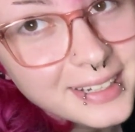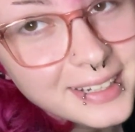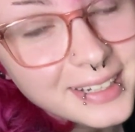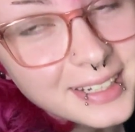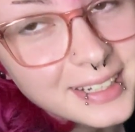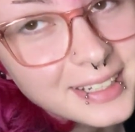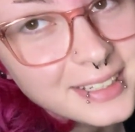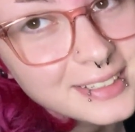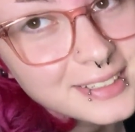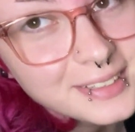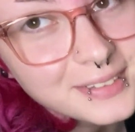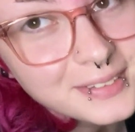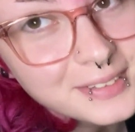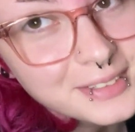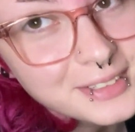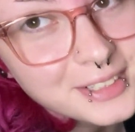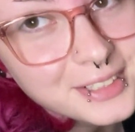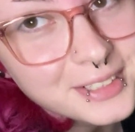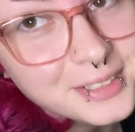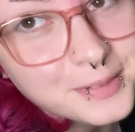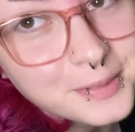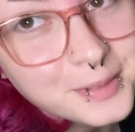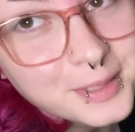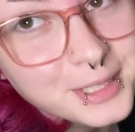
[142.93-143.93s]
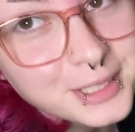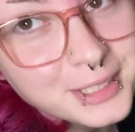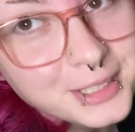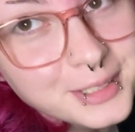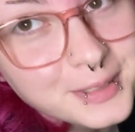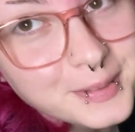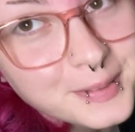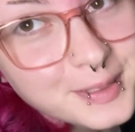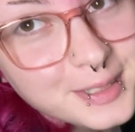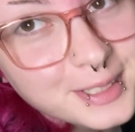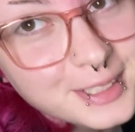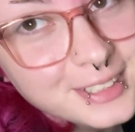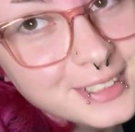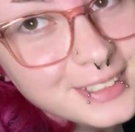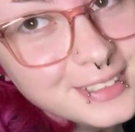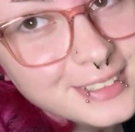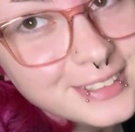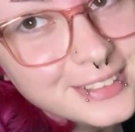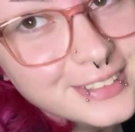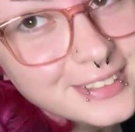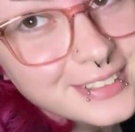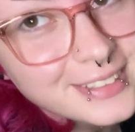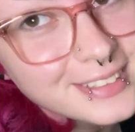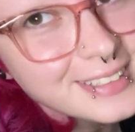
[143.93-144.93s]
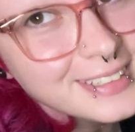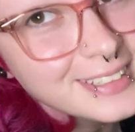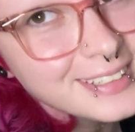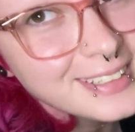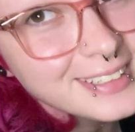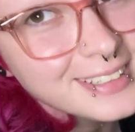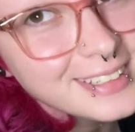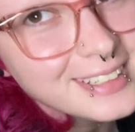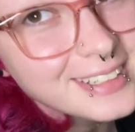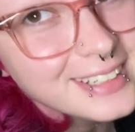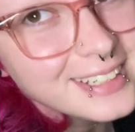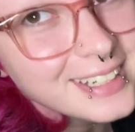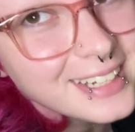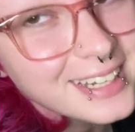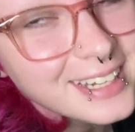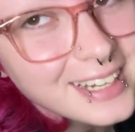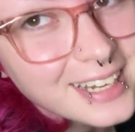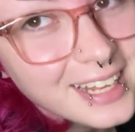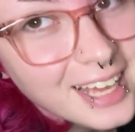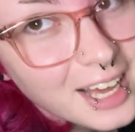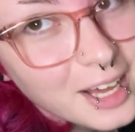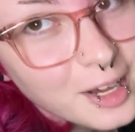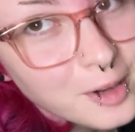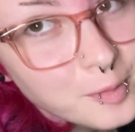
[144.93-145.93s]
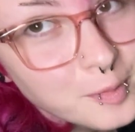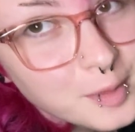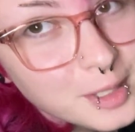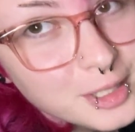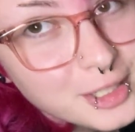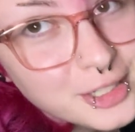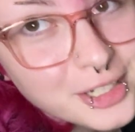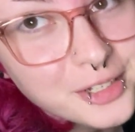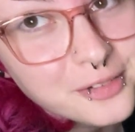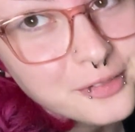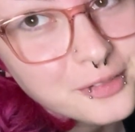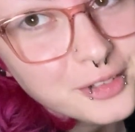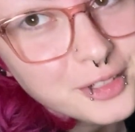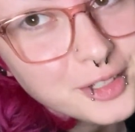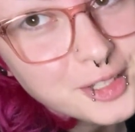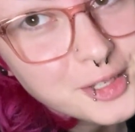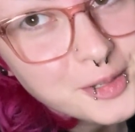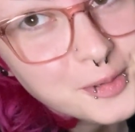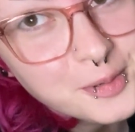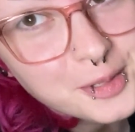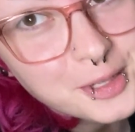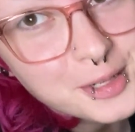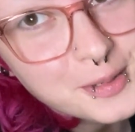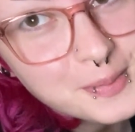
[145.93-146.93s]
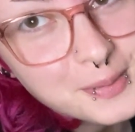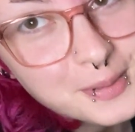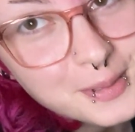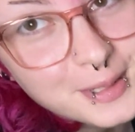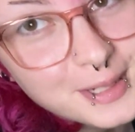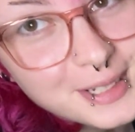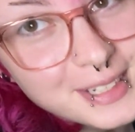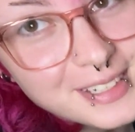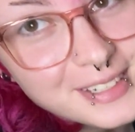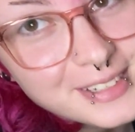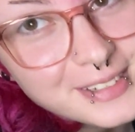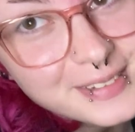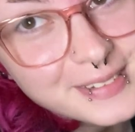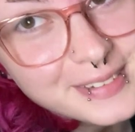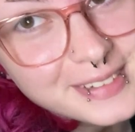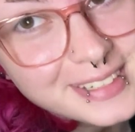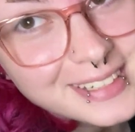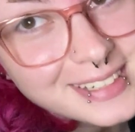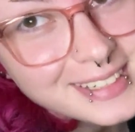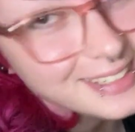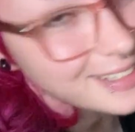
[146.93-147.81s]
It's all just what you want to do and how much effort you want to put into it.